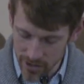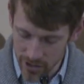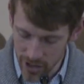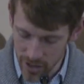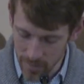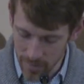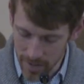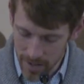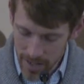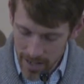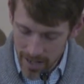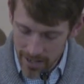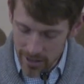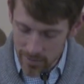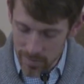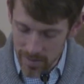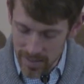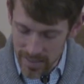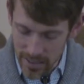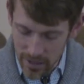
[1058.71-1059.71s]
him and
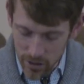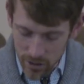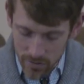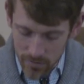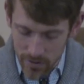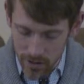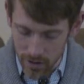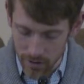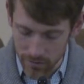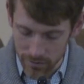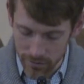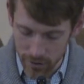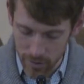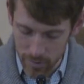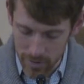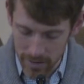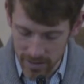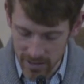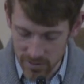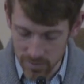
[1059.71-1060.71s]
to be healed of their
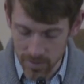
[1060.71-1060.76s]
infirmities,